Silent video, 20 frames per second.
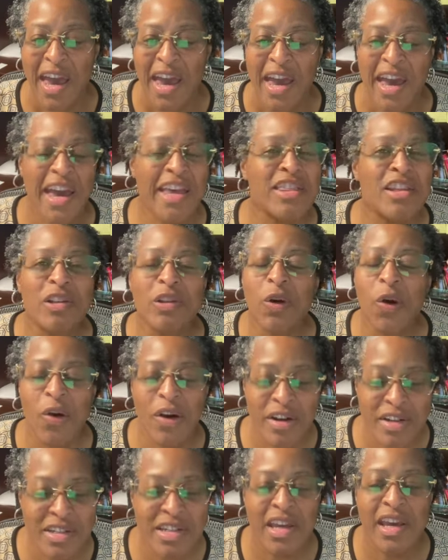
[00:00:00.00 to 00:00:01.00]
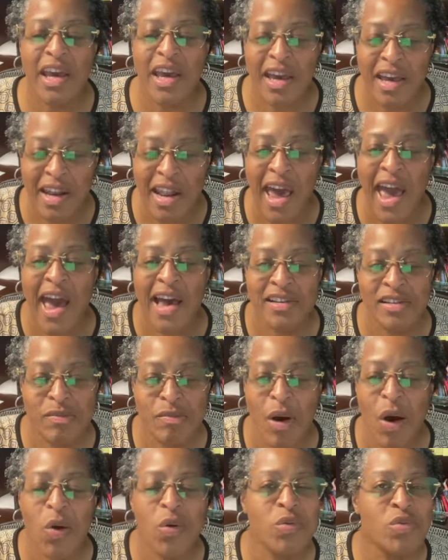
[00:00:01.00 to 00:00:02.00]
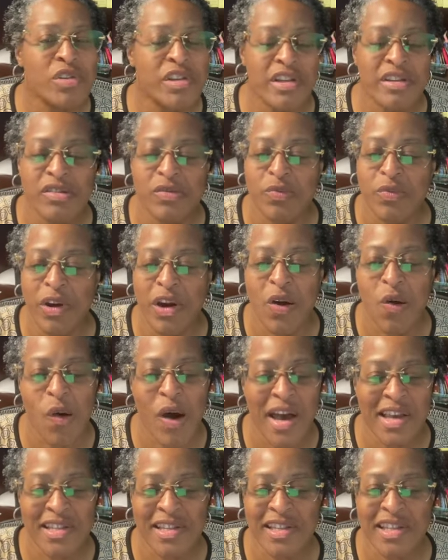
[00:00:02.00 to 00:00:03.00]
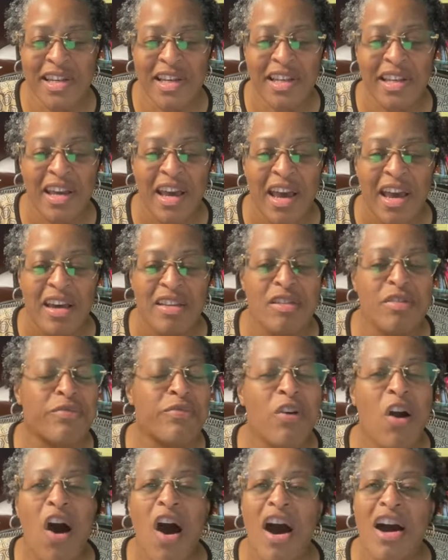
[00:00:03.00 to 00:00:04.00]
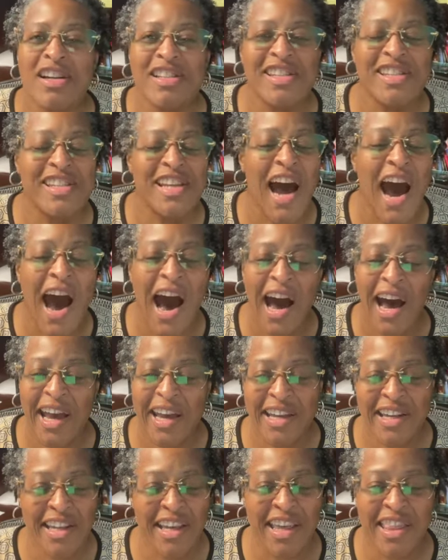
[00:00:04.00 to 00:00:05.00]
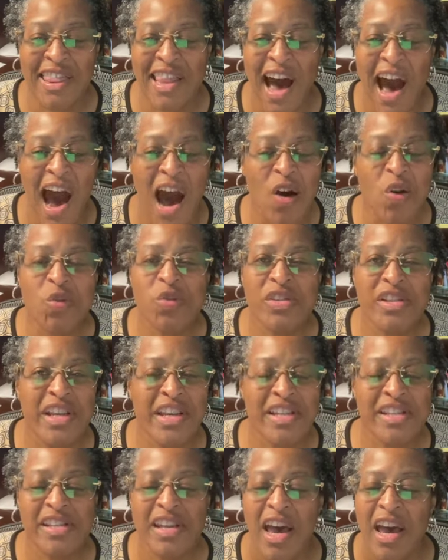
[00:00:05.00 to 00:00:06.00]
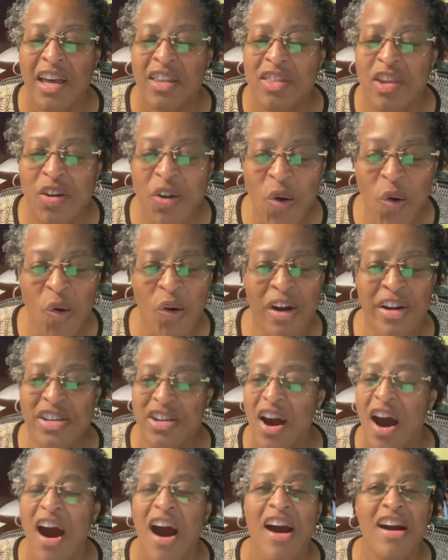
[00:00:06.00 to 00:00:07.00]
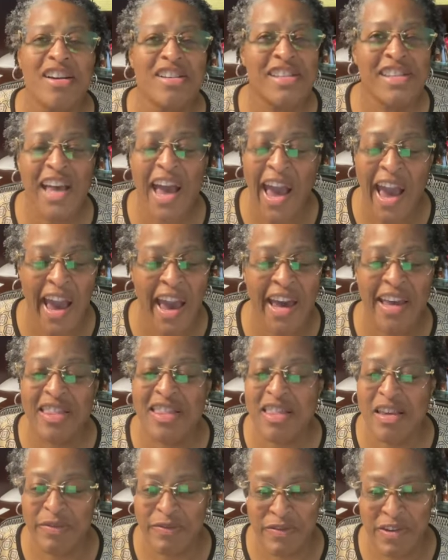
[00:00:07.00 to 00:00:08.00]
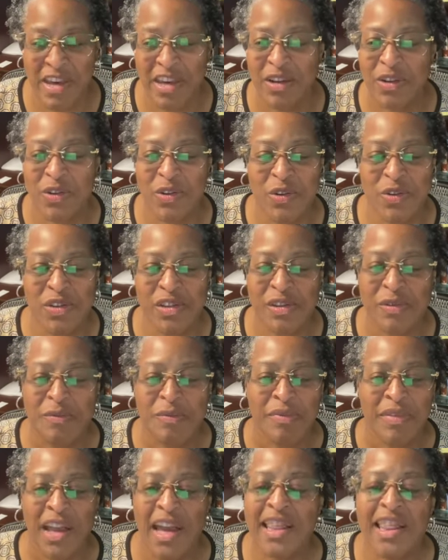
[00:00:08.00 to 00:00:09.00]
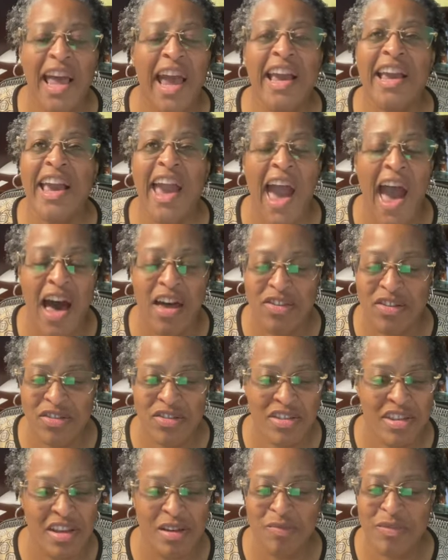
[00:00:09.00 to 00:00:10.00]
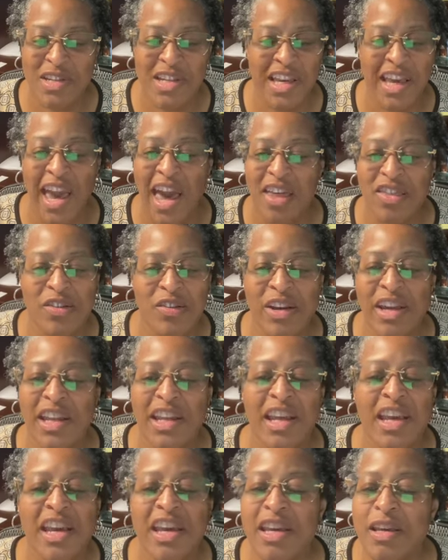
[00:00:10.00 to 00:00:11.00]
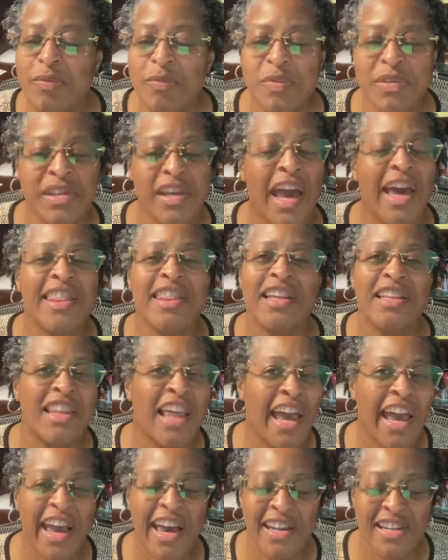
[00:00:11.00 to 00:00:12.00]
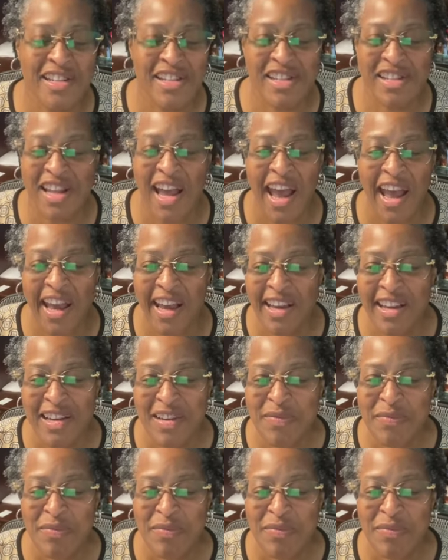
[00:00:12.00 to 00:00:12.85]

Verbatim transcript: And the Lord did as Moses requested. The frogs died in the houses, the courtyards, and the fields. And they gathered them together in heaps, and the land stank.